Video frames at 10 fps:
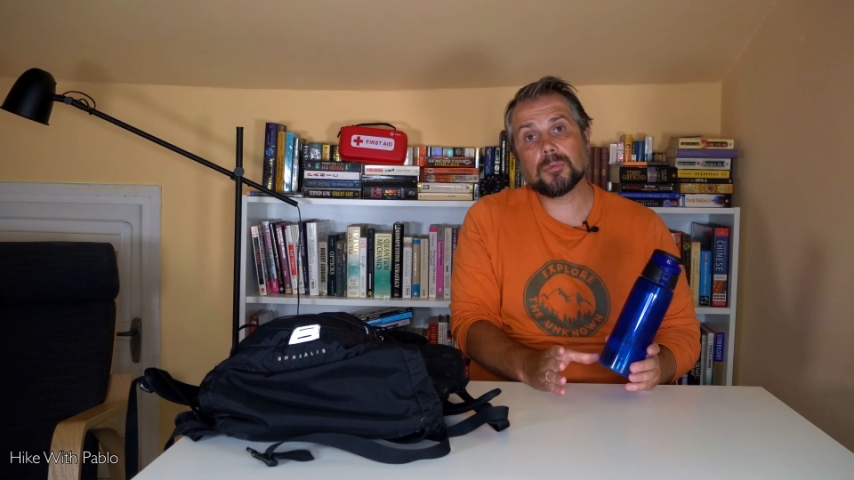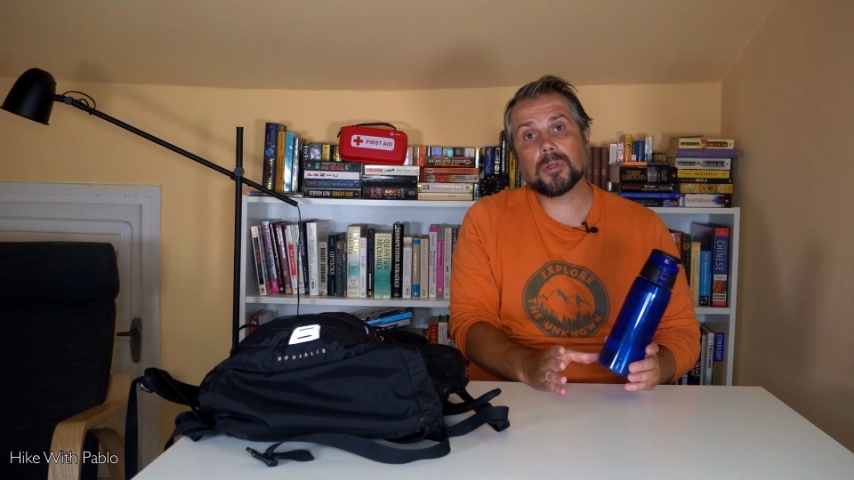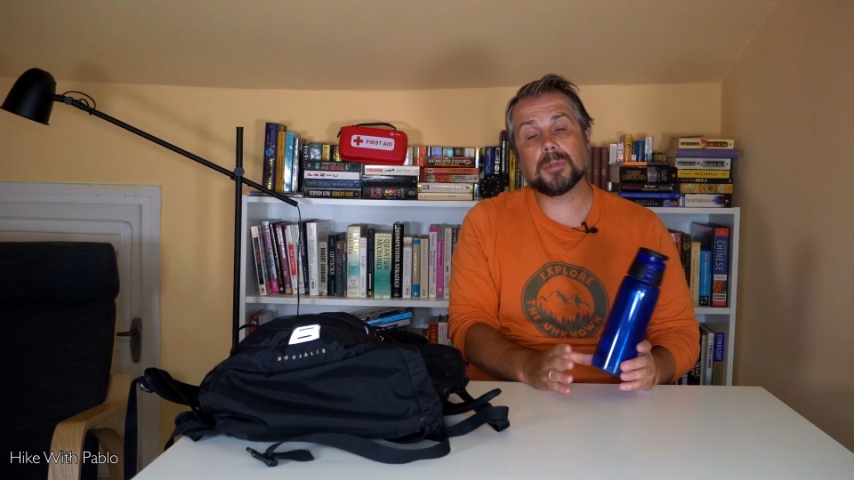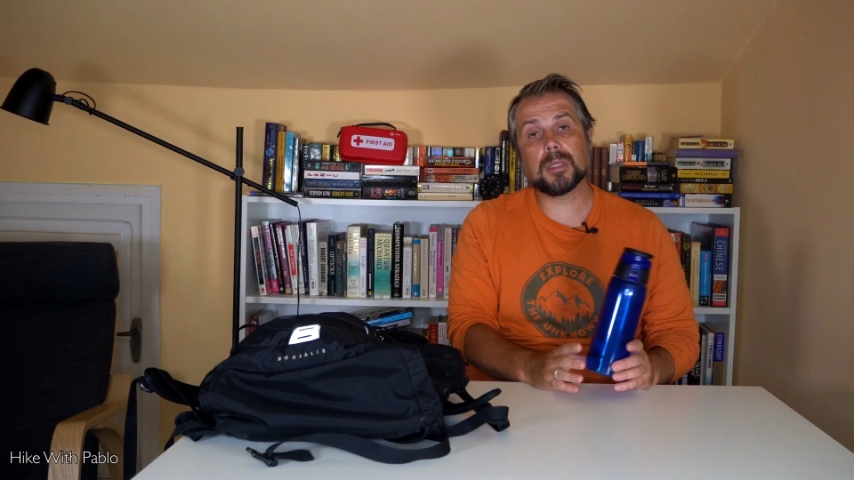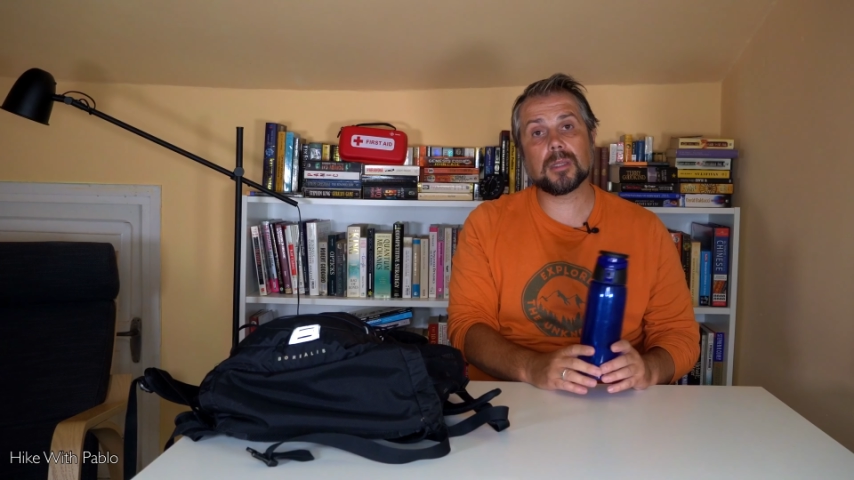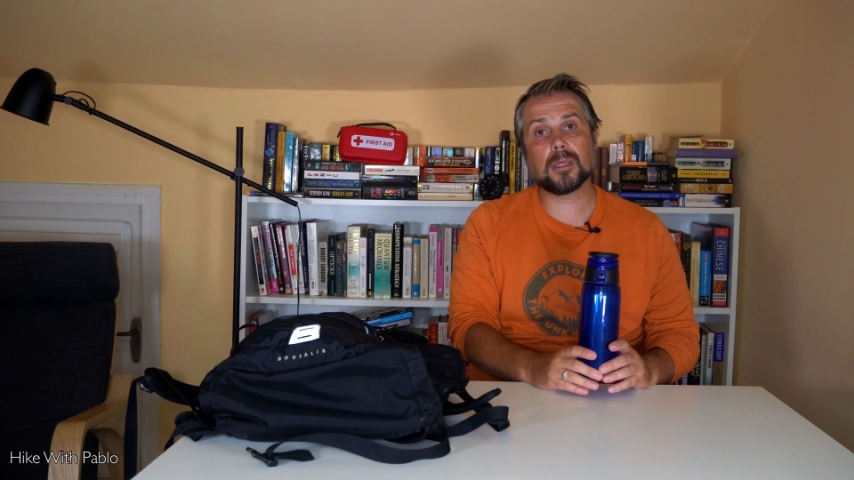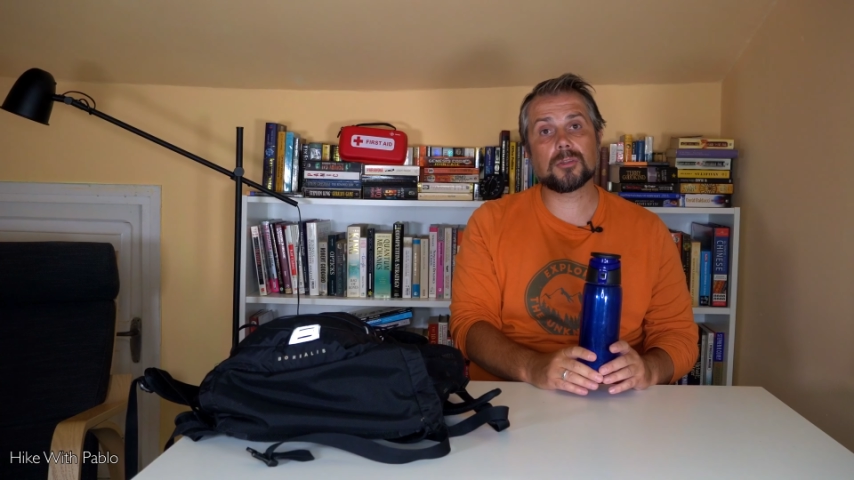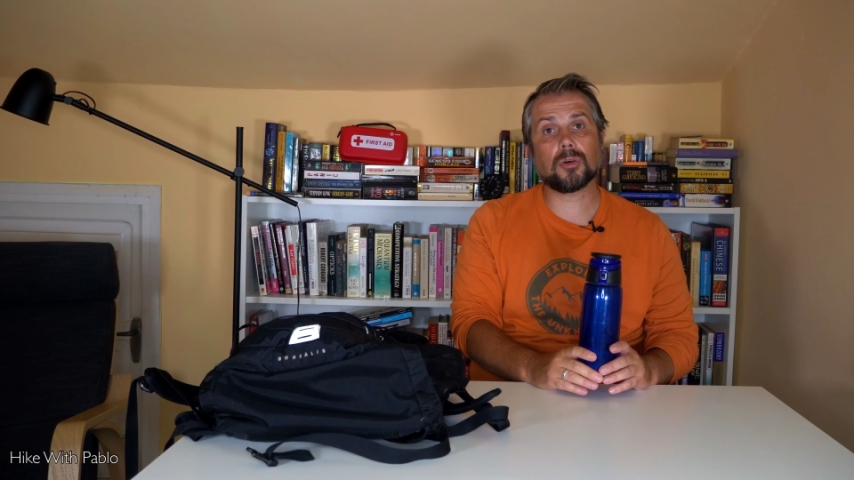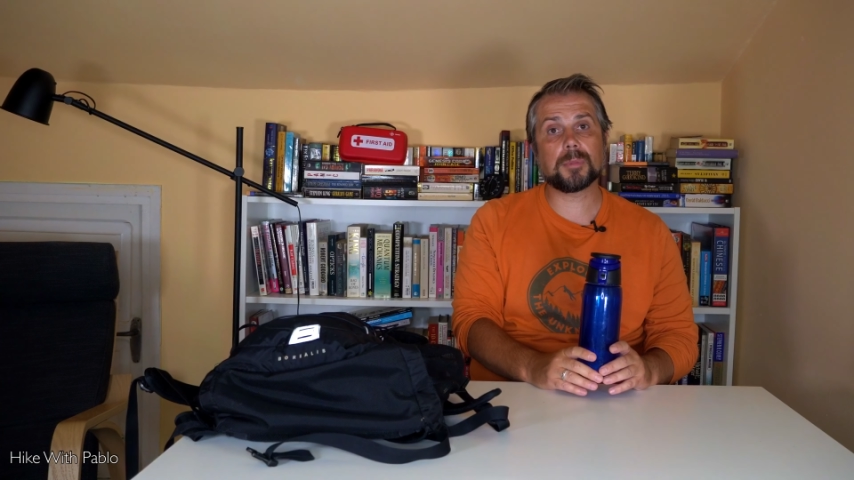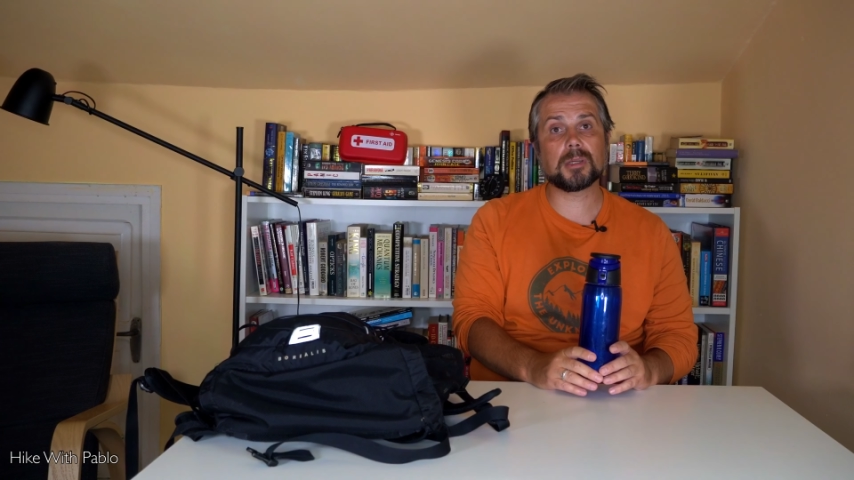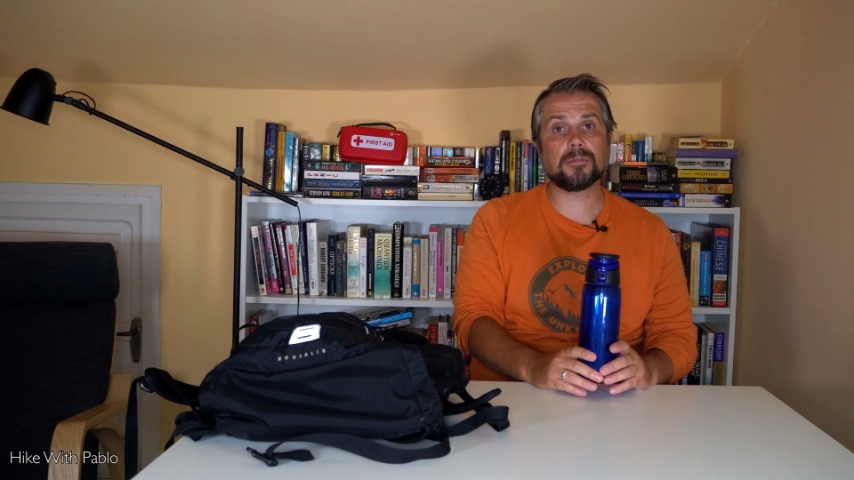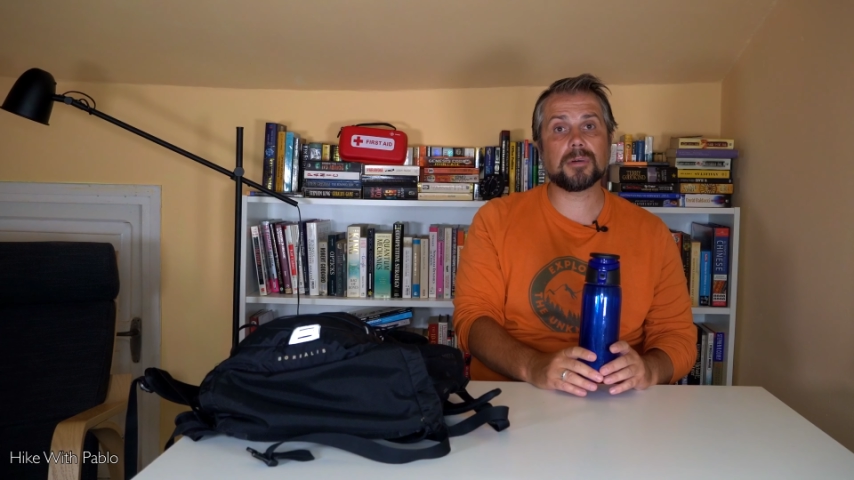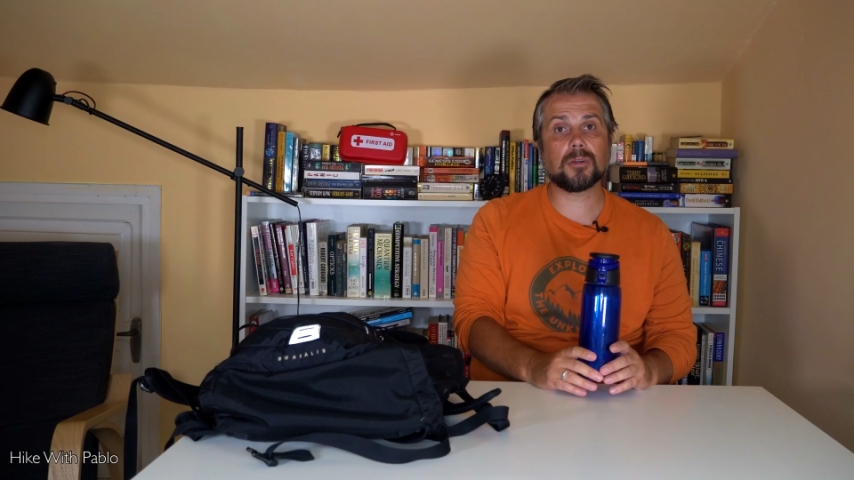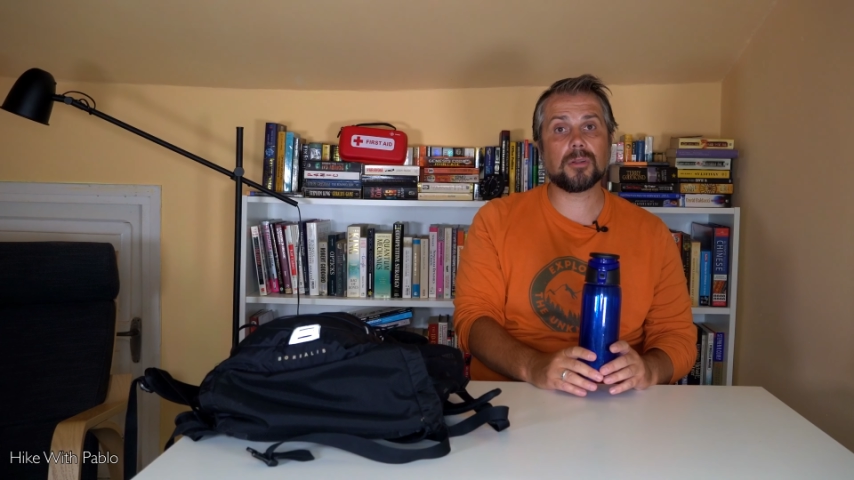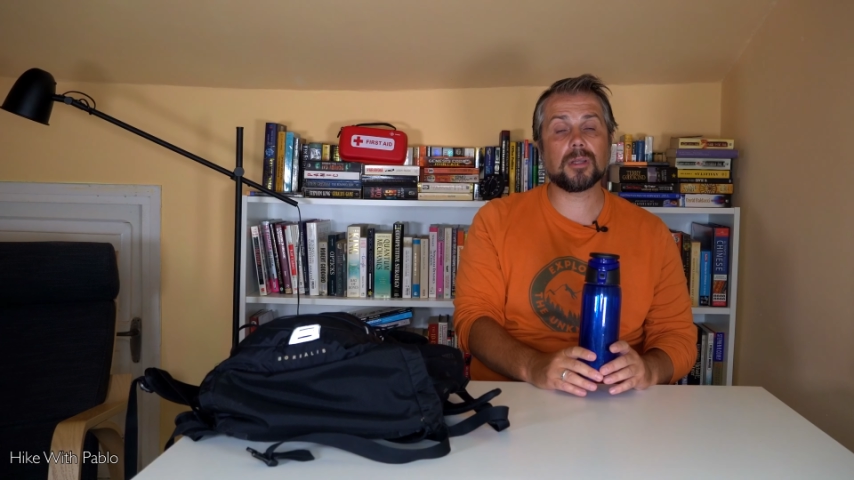will be the topic of
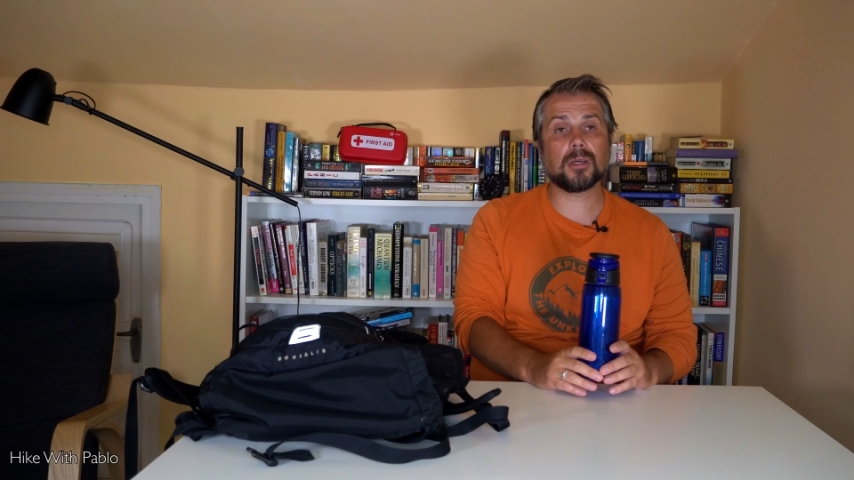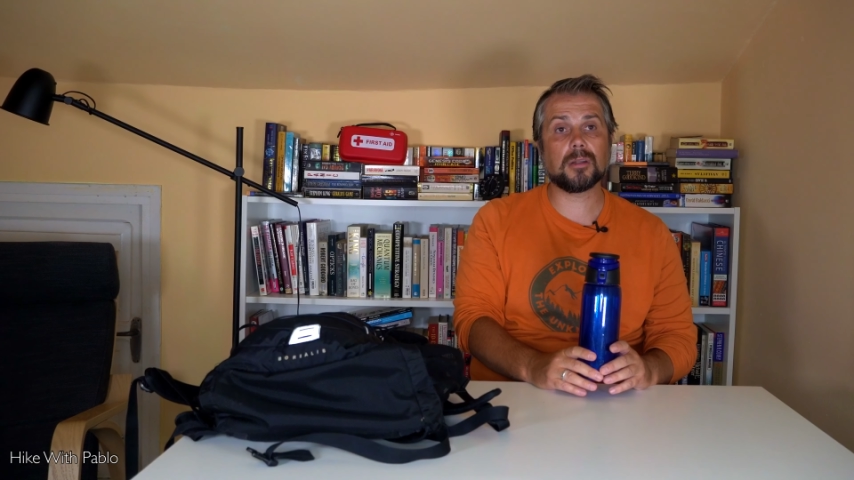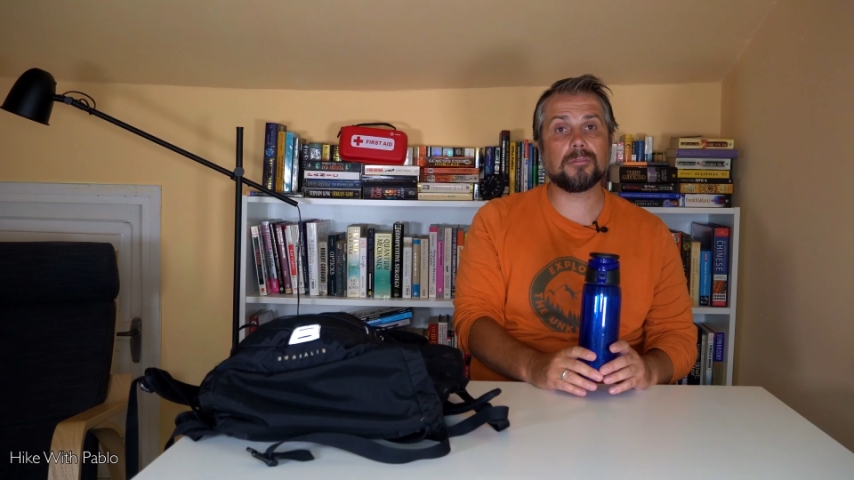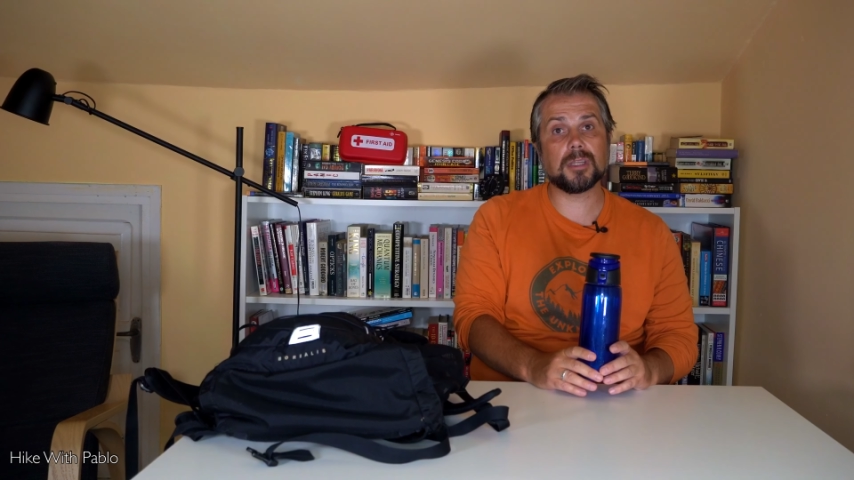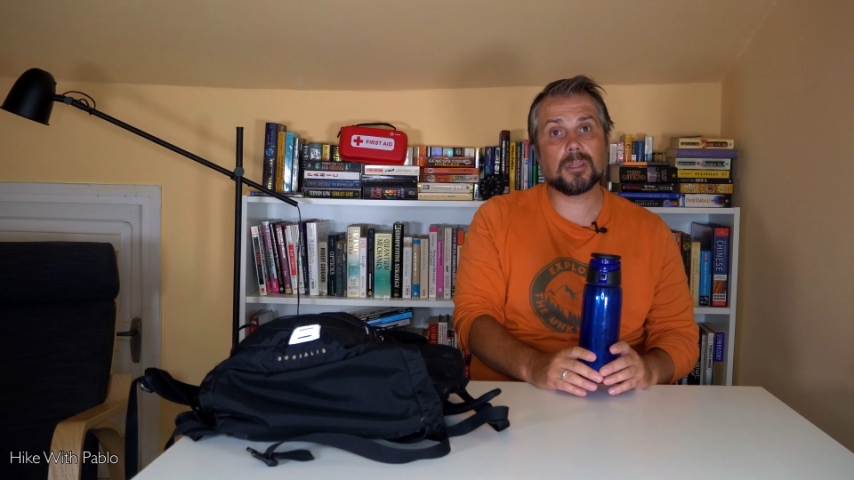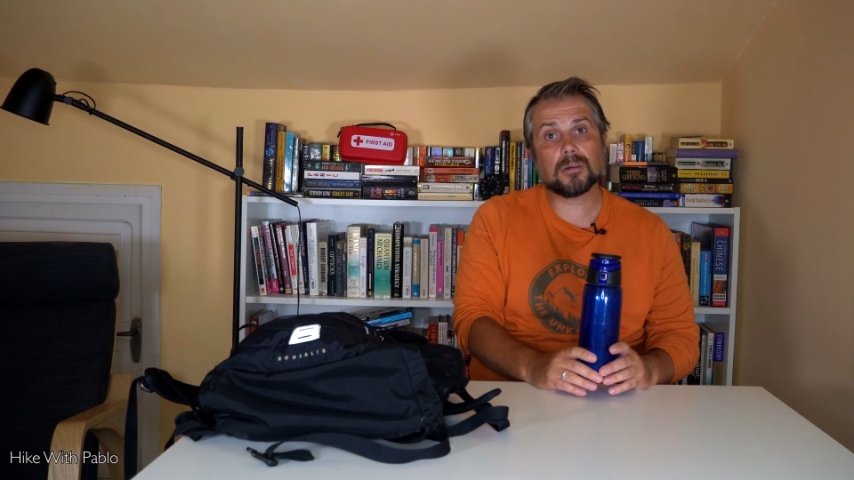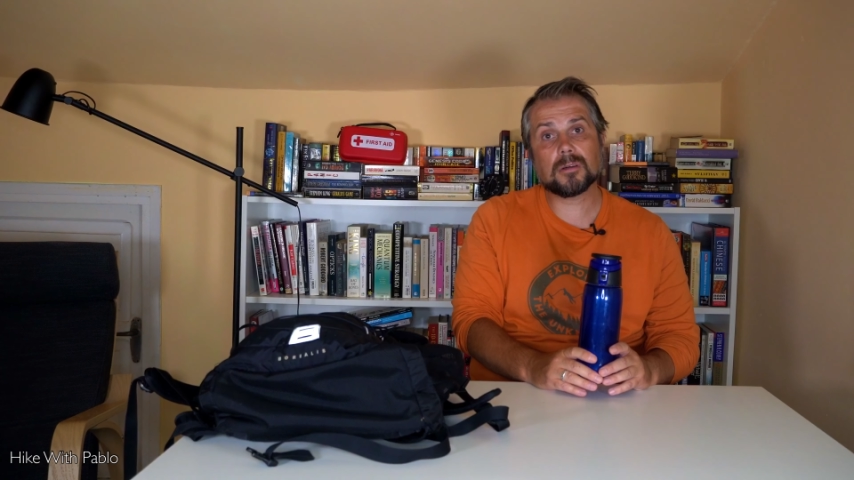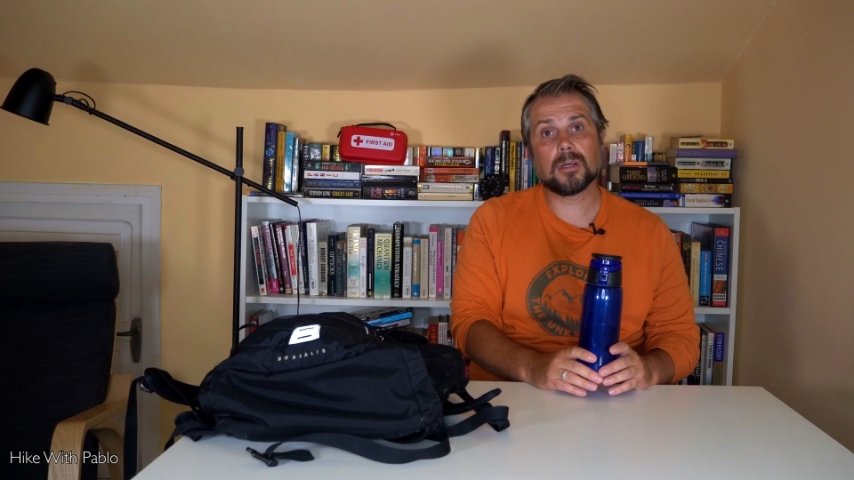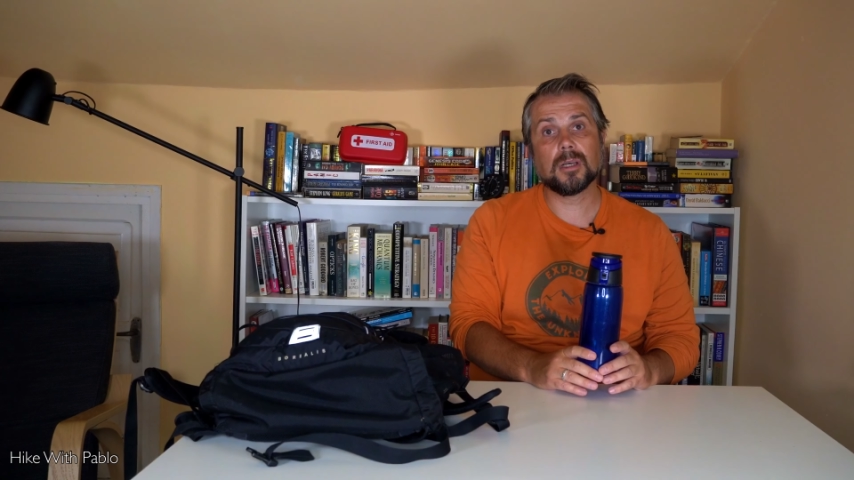another video,